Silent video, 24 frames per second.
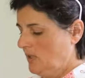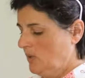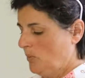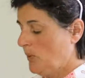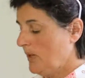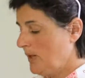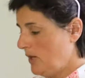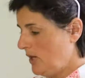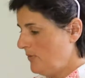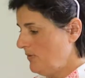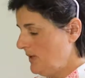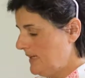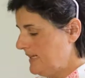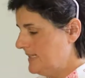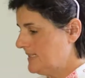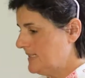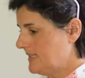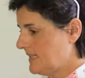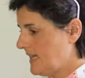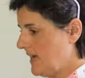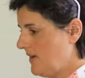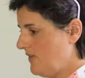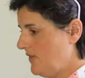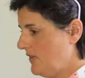when I
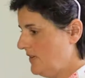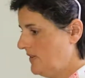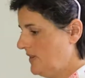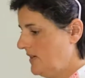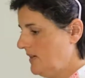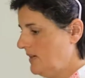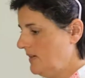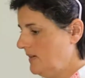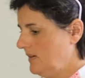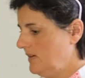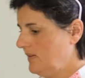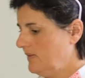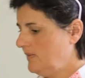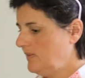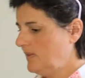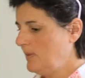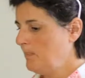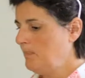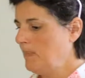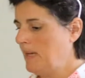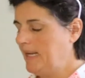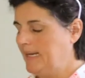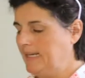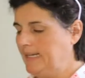rediscovered the
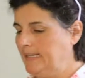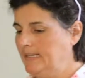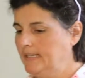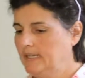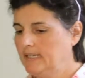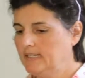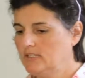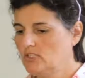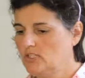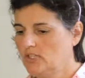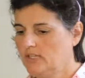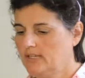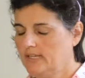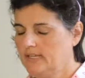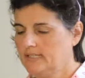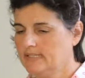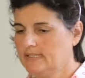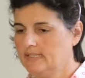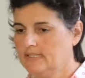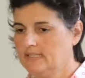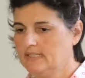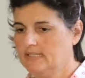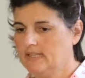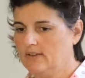money in
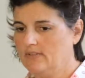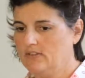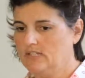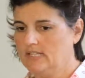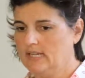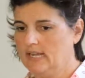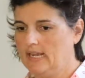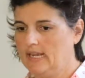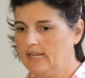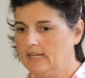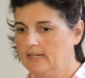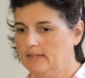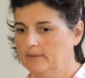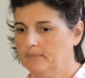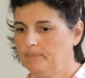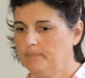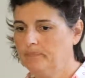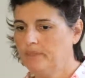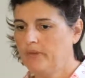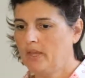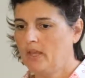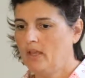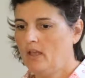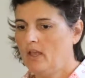
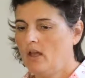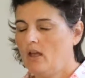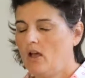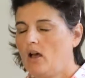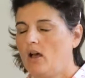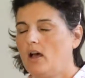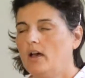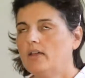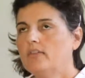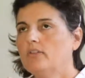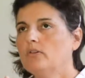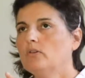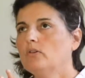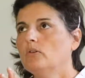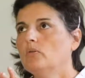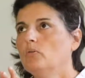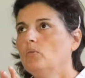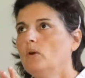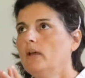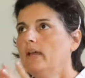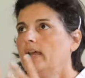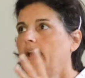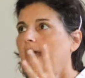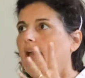2017, I thought,
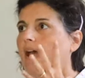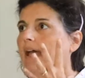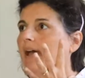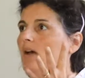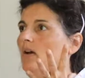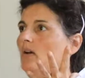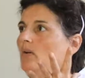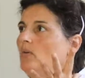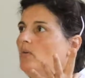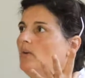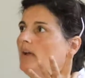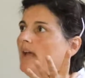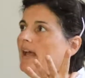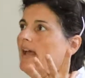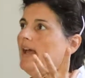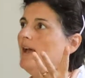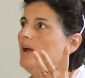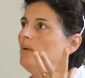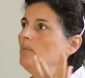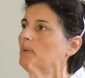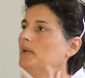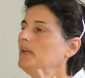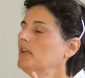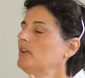how
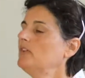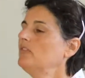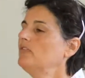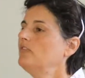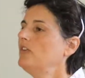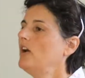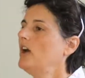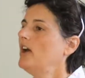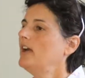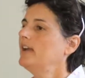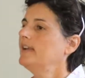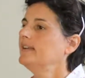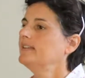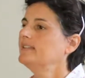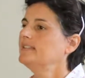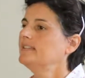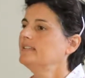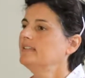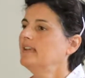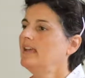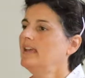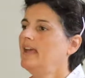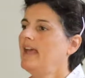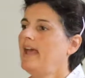am I going to
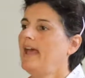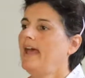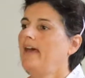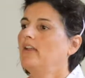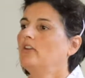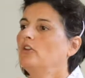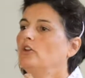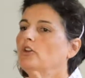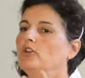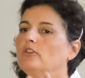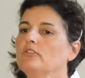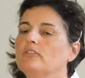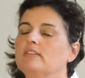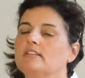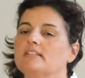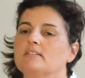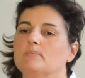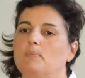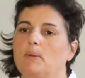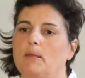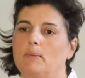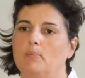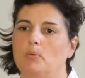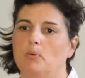find out who these
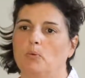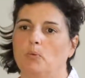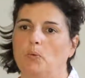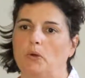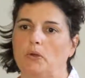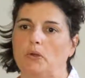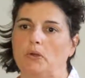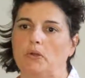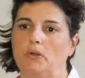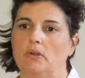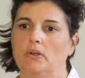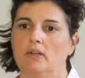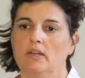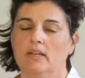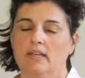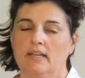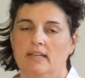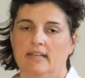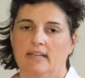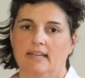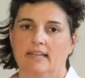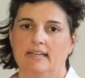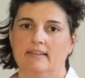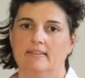people were
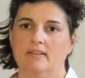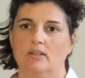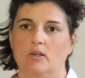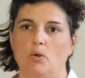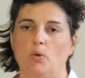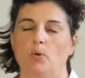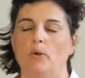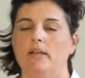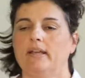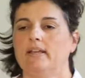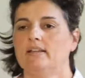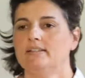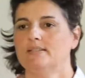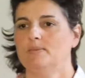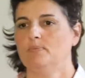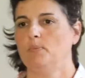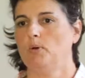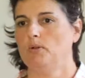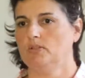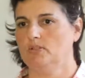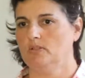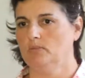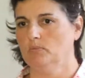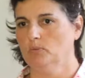in the quickest
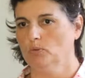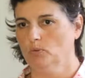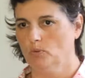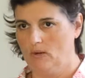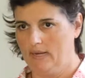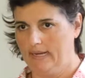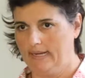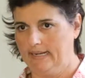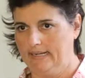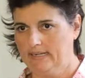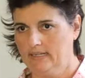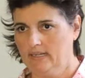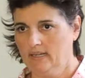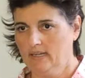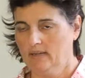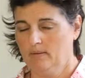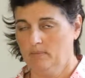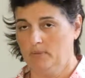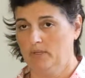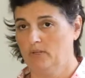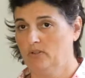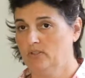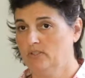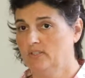possible way?
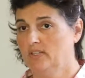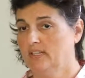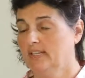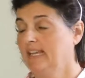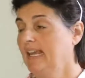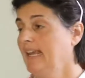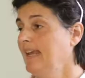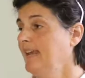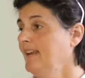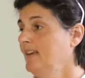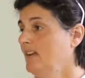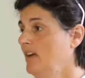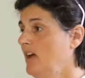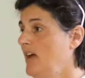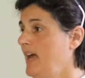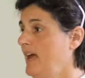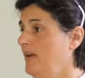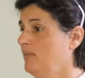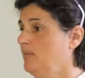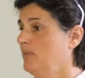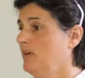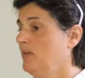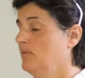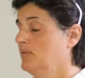Because again,
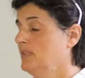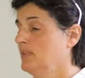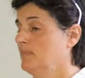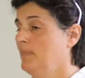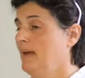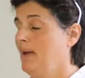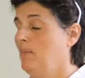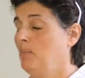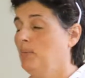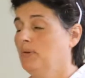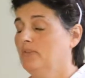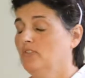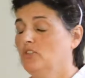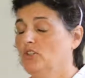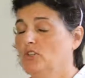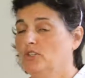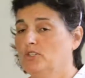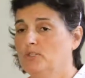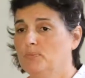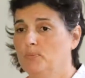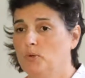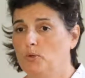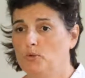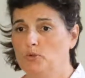I was a mum with 2
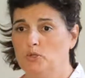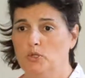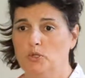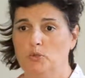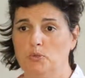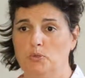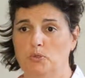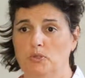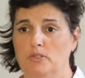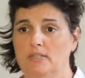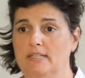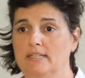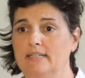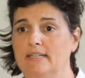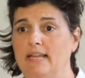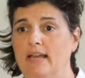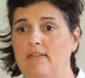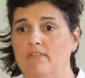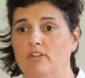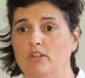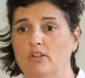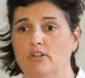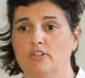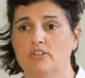small children, didn't
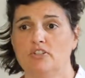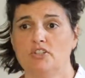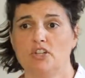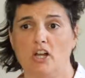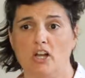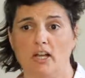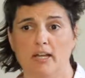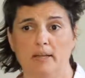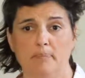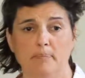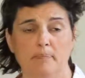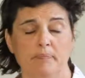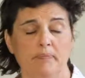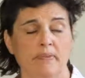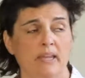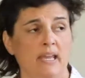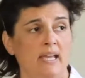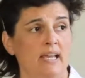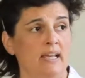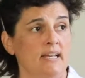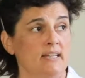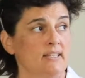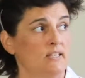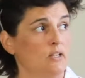have a lot of time.
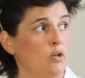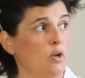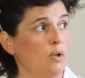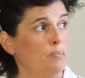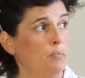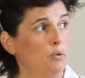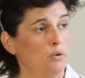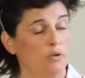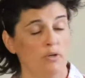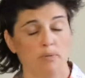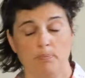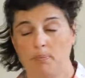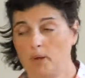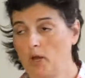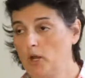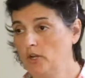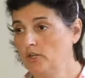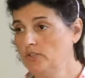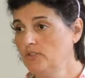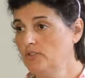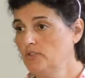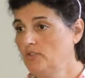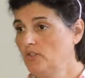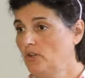So I put a
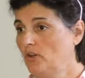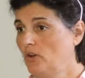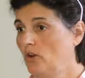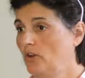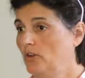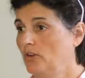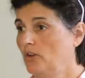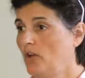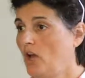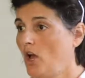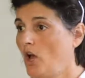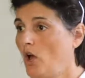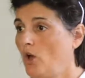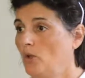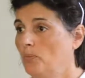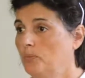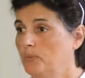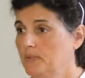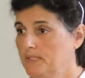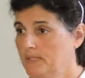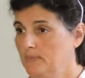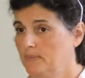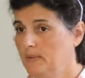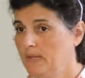post on Old
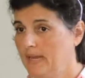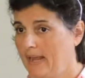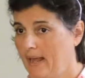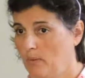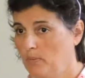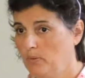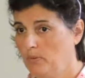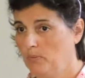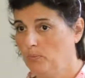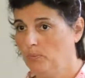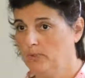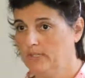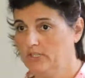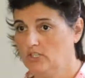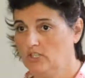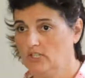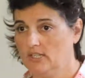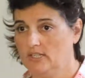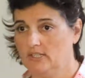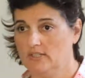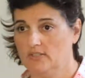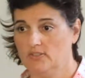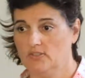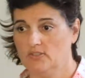Brisbane Album, which
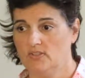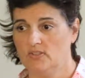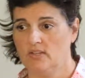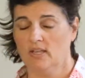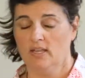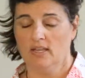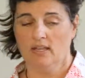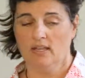is